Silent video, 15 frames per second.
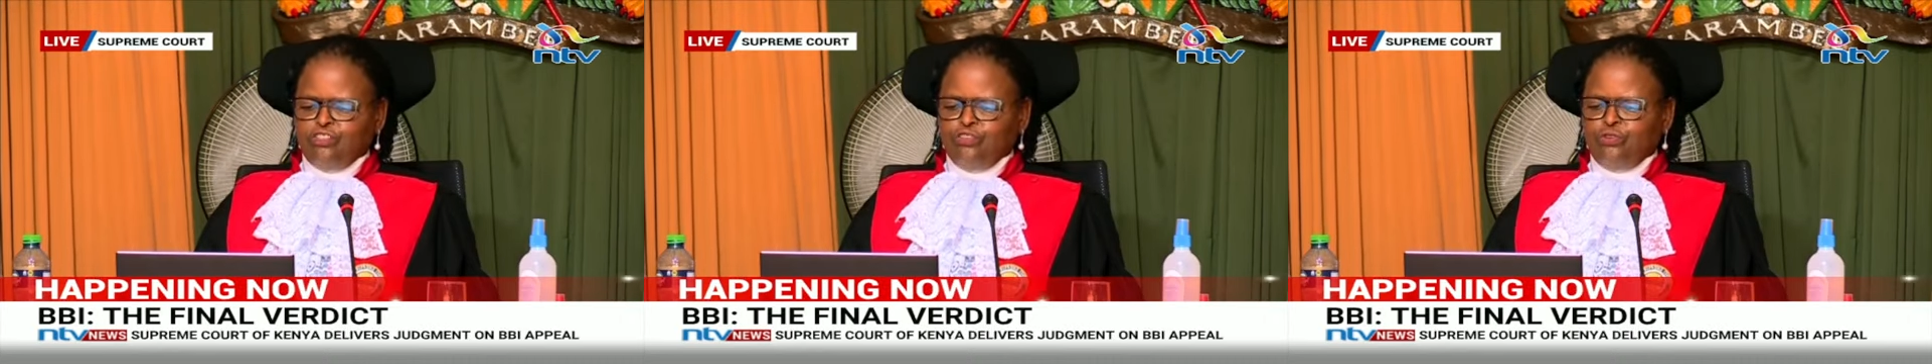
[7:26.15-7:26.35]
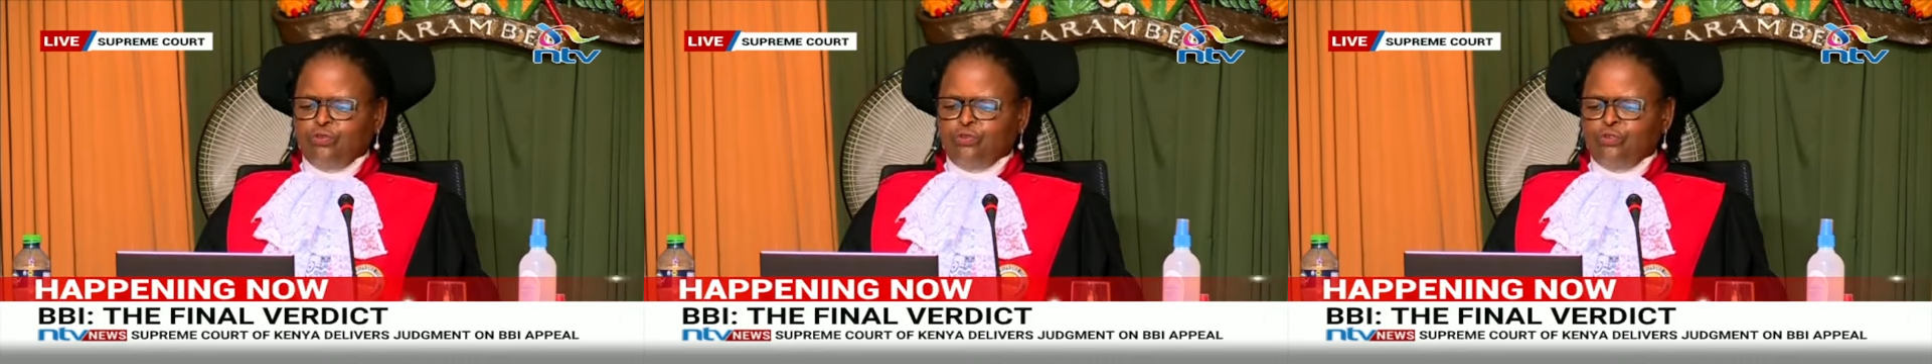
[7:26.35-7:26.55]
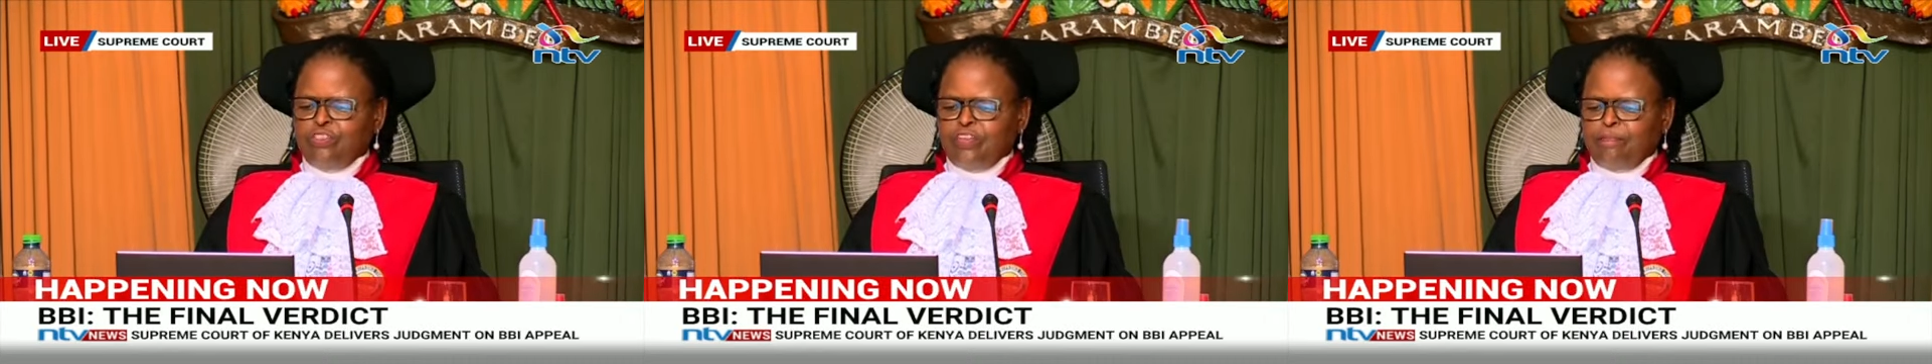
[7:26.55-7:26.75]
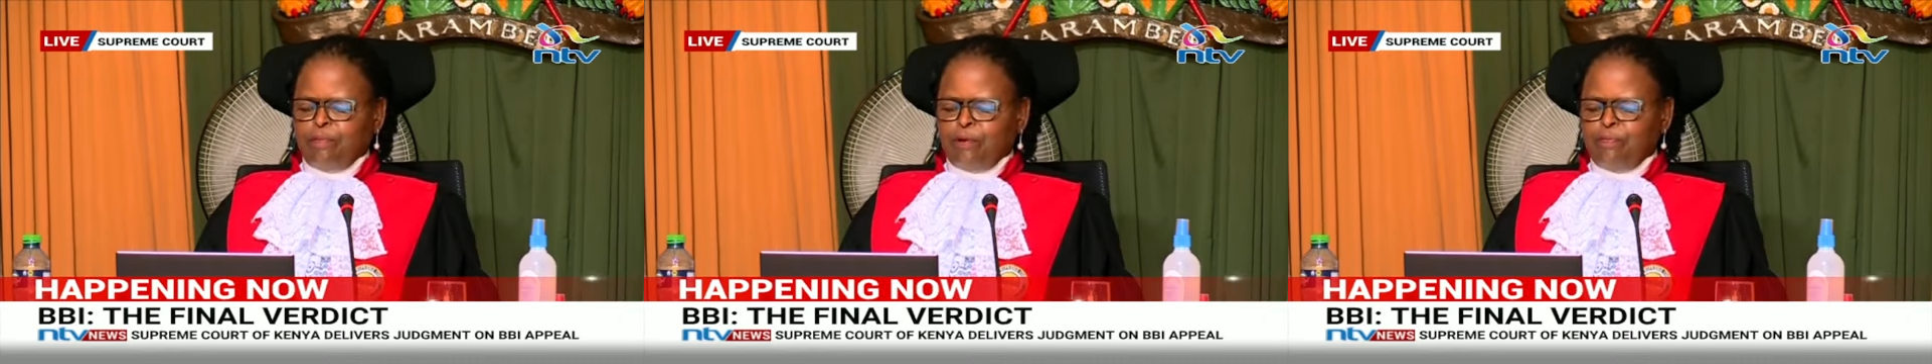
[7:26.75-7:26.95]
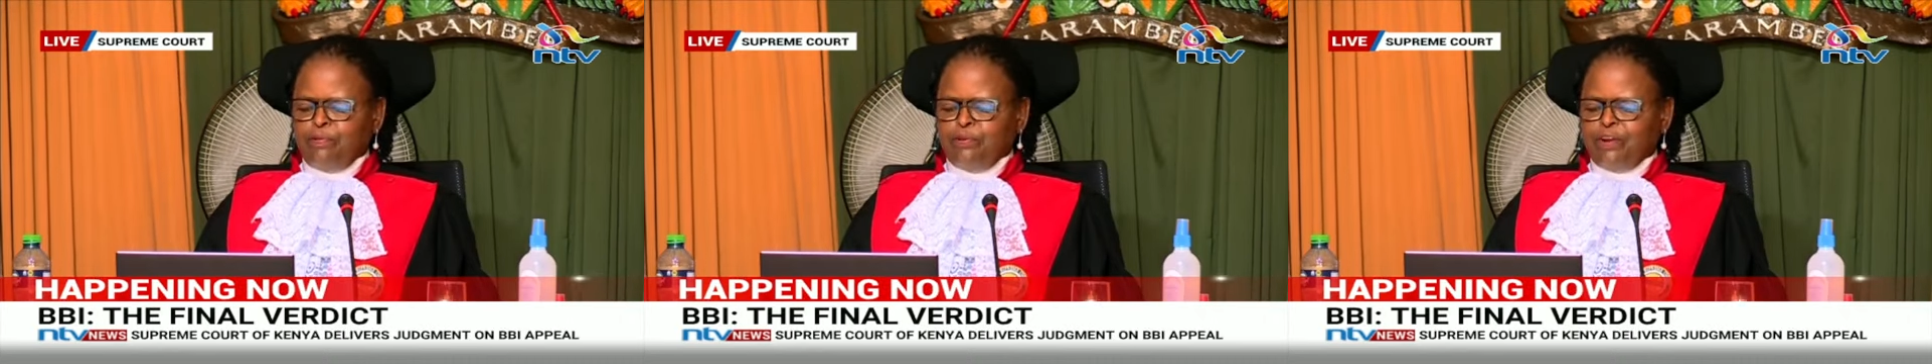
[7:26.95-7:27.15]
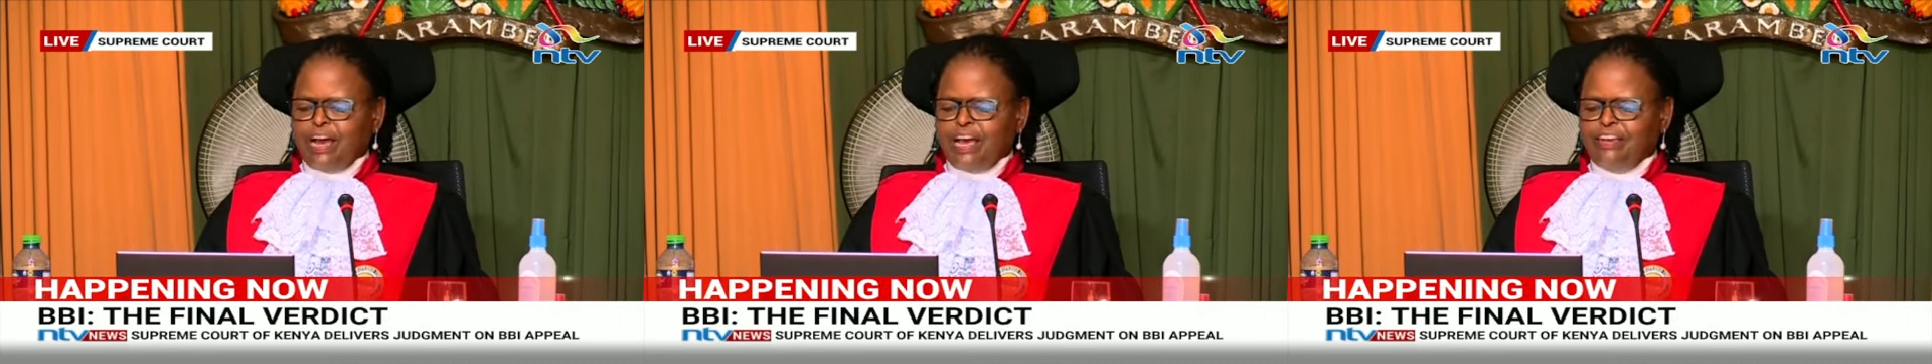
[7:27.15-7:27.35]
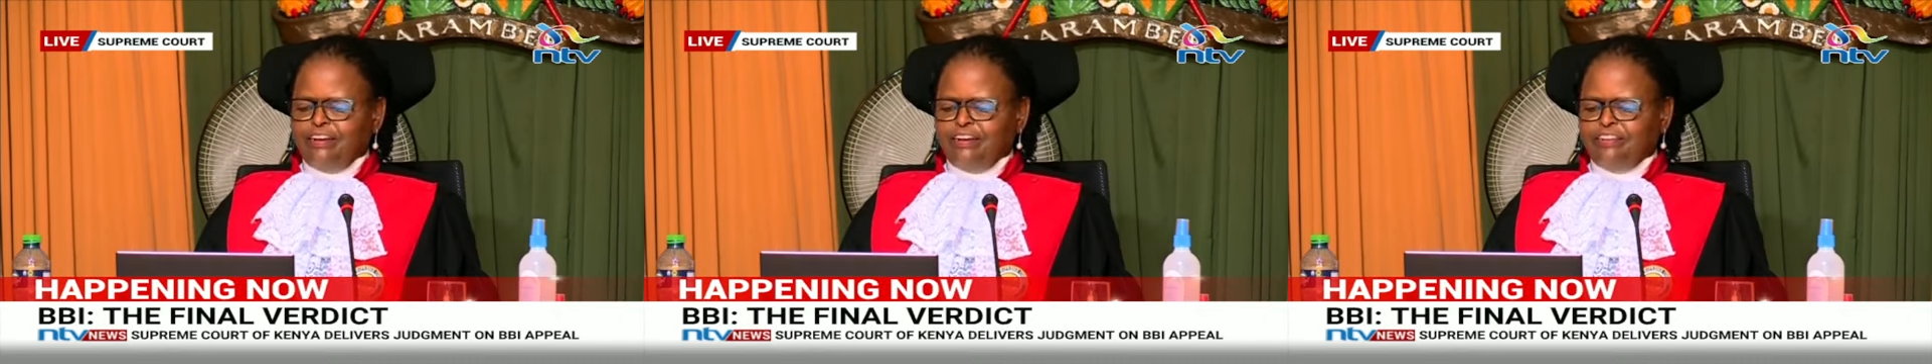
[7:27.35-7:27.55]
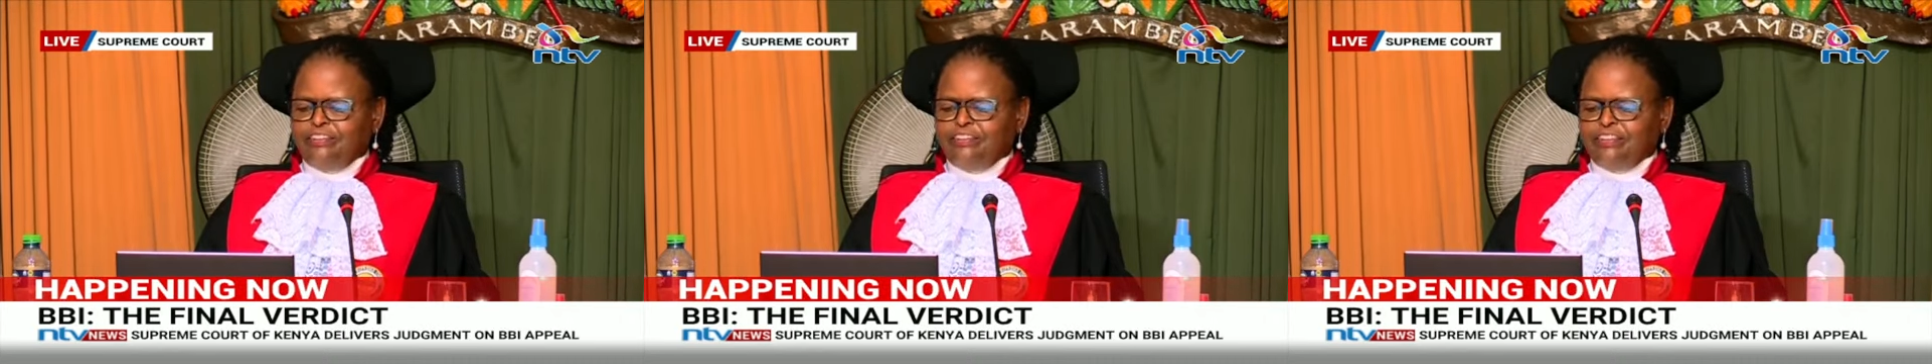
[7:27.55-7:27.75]
through the popular
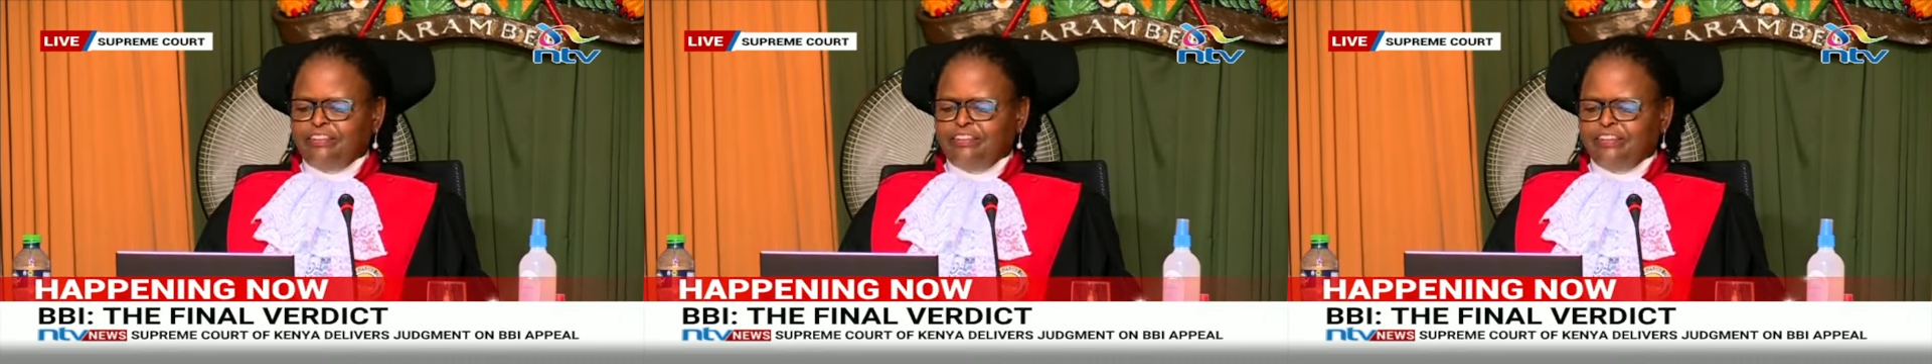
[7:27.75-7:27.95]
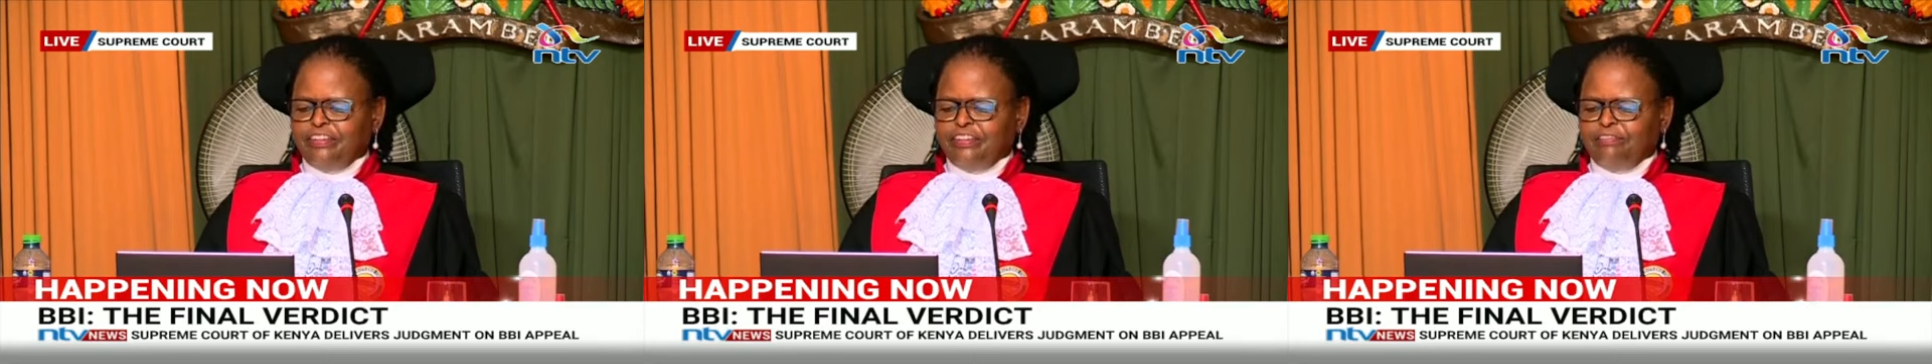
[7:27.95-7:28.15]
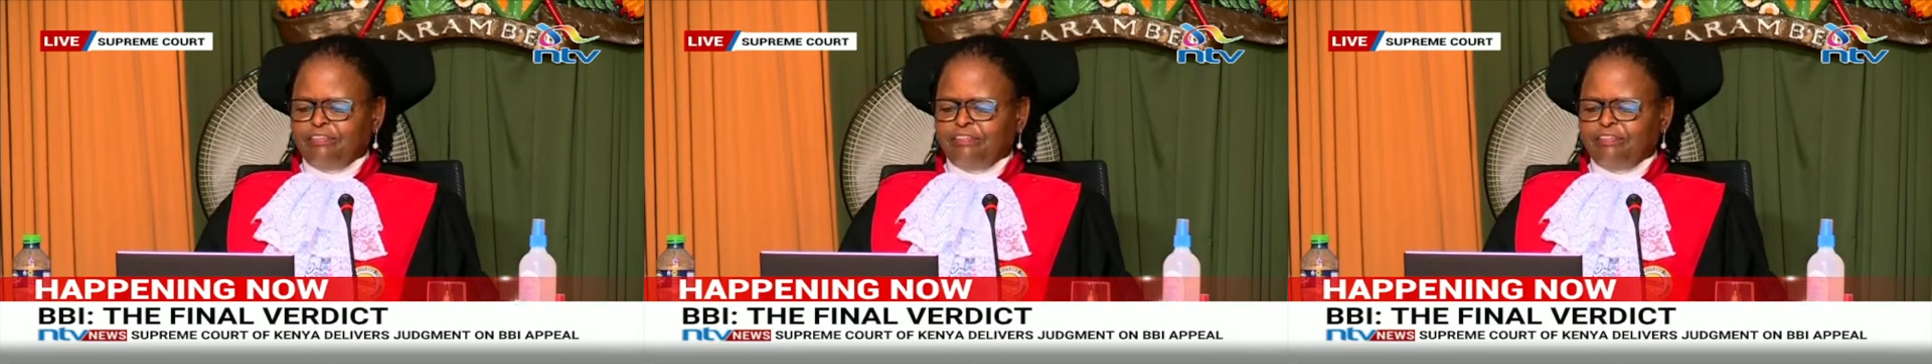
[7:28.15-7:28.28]
initiative